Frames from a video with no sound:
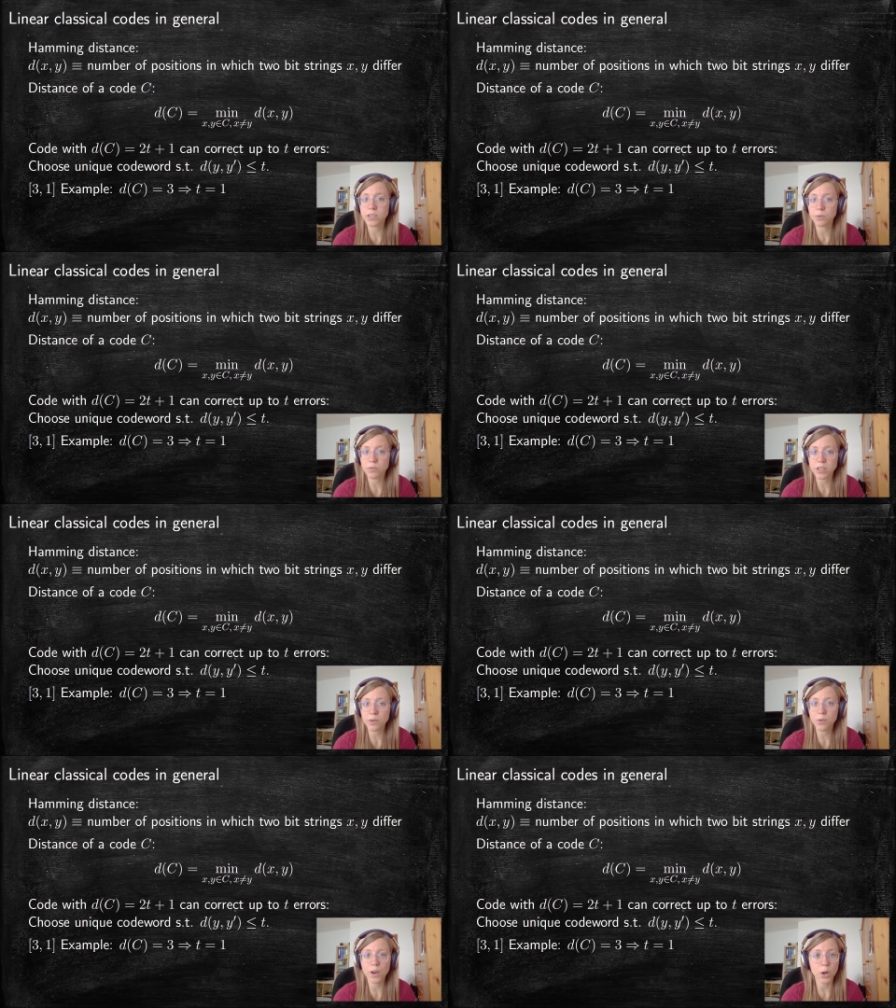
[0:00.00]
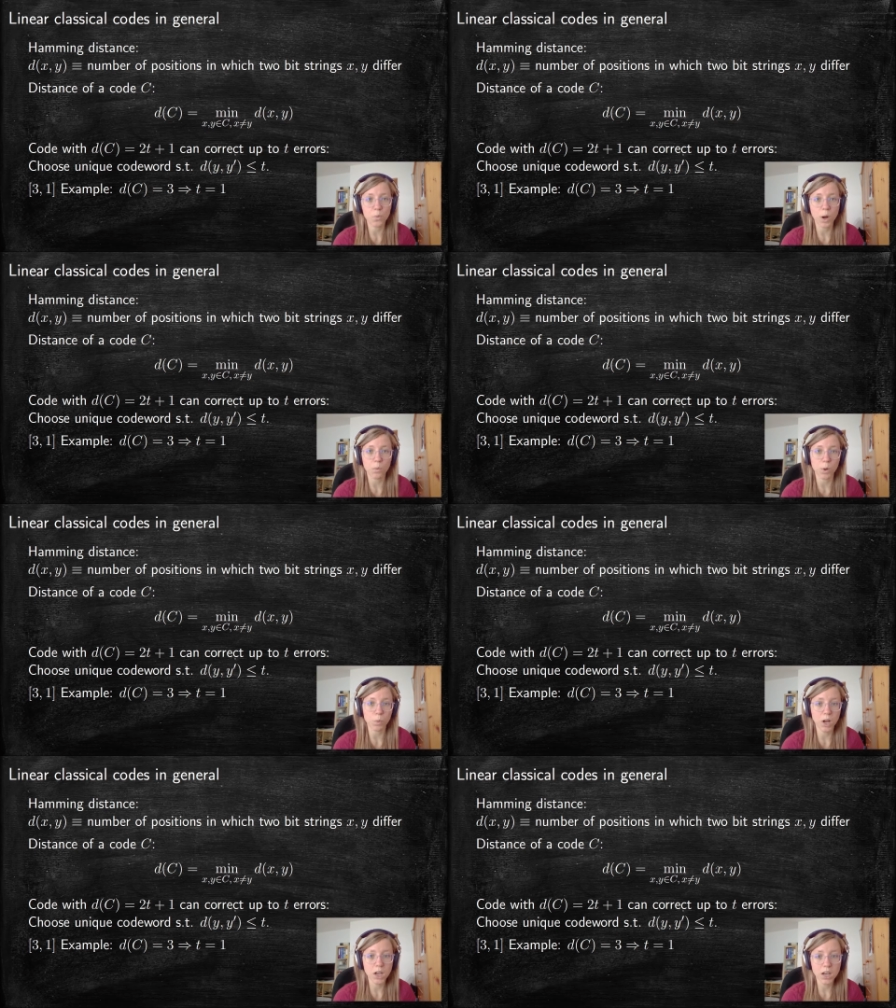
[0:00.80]
0, 0 and 1,
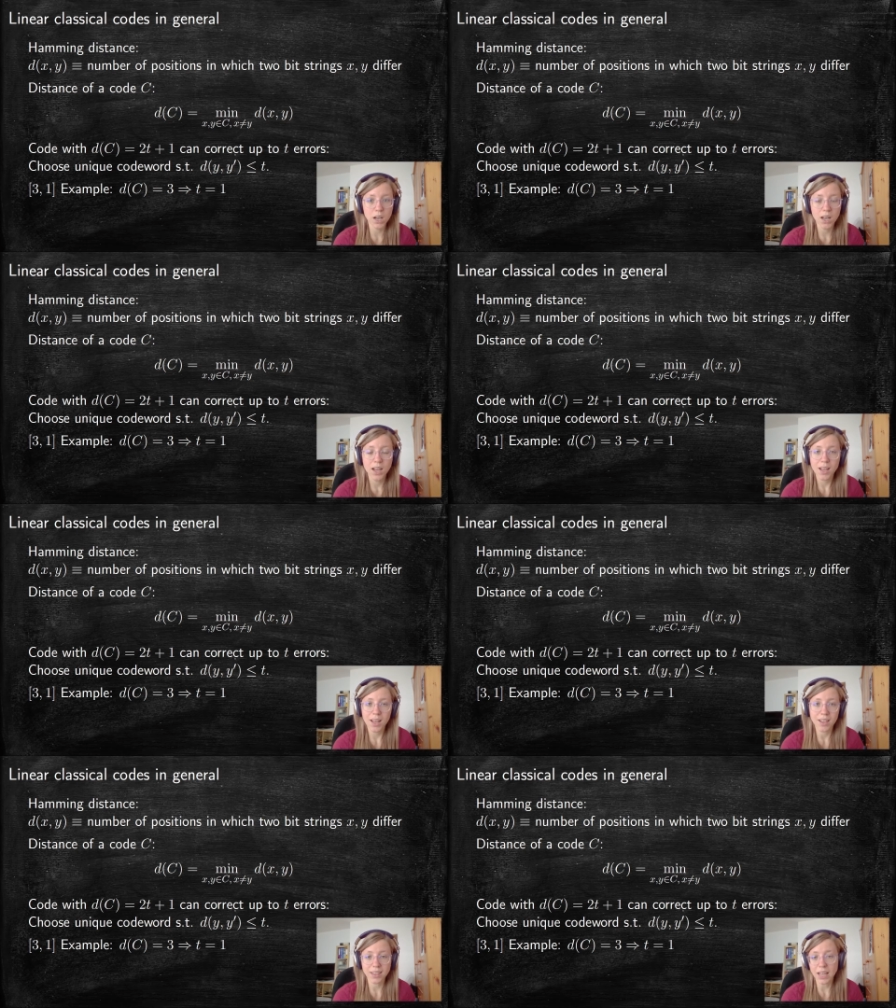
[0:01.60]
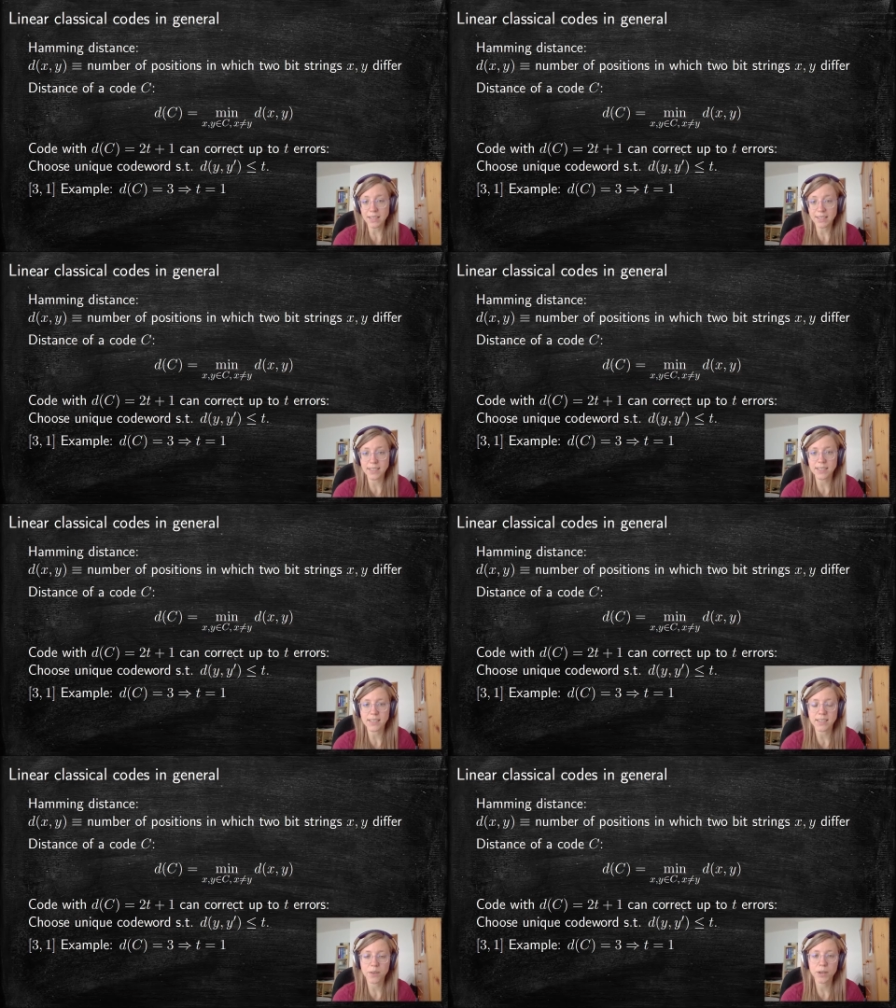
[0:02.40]
1, 1, and their
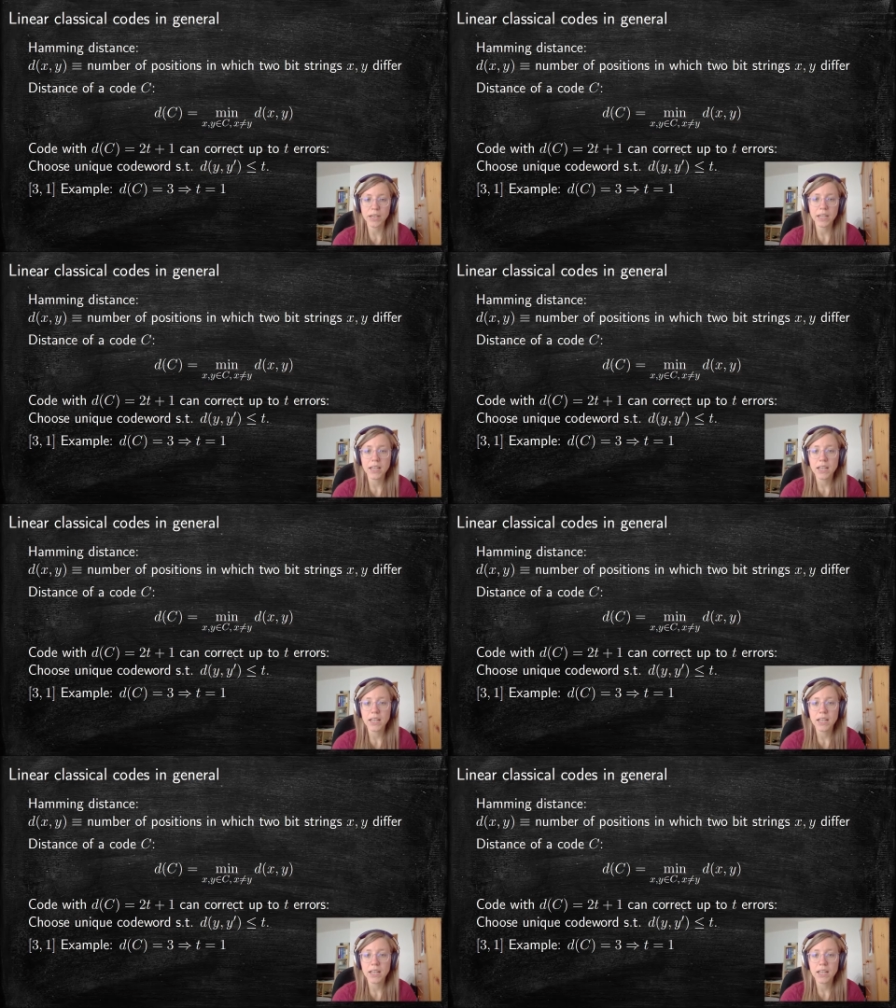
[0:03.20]
distance is 3.